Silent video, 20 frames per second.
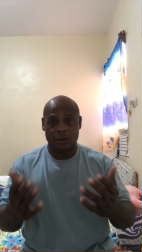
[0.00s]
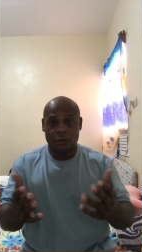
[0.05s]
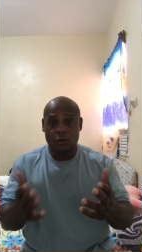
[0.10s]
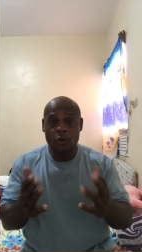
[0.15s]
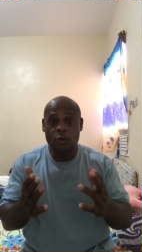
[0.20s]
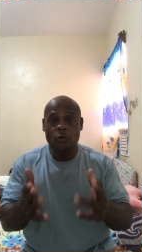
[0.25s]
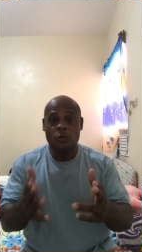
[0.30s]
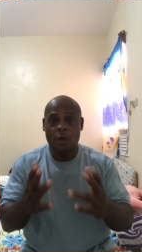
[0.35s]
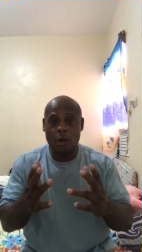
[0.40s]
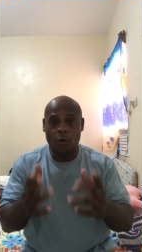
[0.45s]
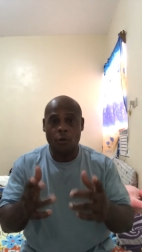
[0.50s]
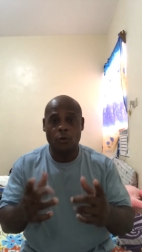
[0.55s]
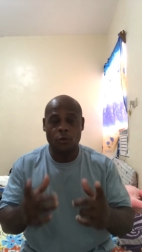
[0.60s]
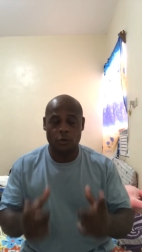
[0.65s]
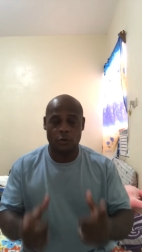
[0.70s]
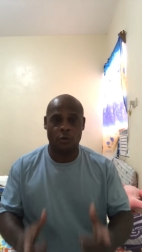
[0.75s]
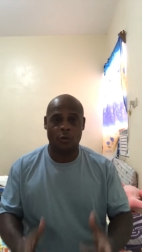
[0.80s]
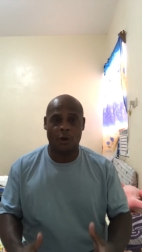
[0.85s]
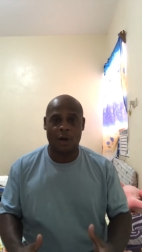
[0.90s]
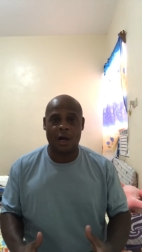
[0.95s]
You know
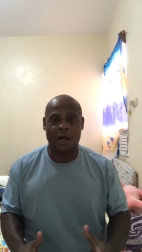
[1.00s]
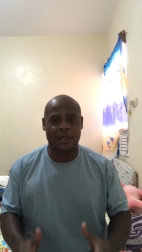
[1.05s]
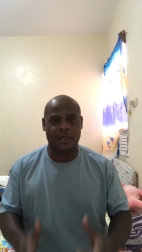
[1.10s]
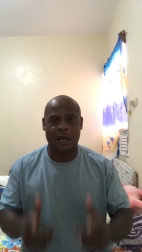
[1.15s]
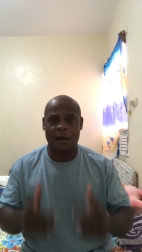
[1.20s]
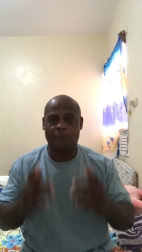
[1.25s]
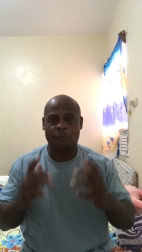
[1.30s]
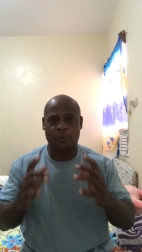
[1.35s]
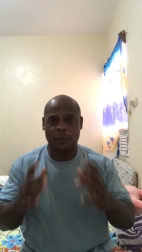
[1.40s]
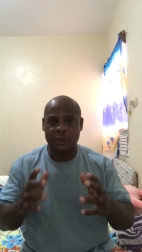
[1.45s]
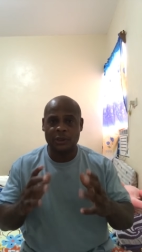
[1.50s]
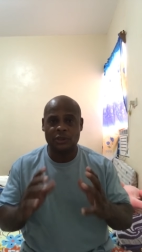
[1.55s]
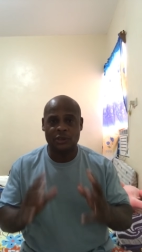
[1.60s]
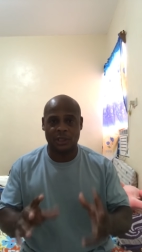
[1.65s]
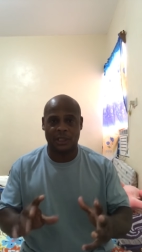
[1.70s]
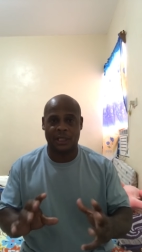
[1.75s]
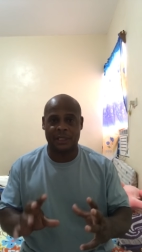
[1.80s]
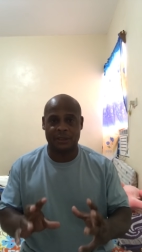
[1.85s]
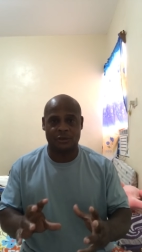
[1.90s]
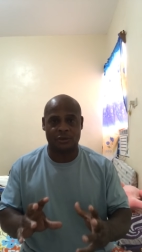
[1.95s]
who you are, and I
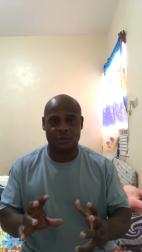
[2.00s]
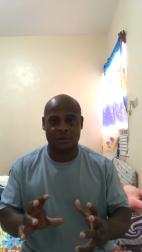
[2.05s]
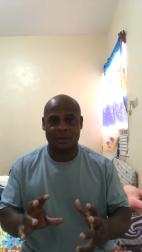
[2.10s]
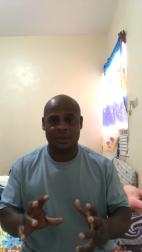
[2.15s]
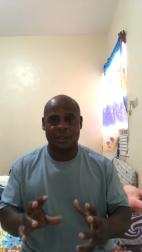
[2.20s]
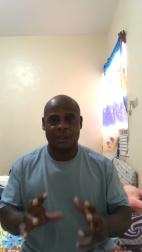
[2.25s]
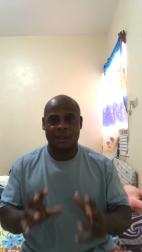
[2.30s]
appreciate you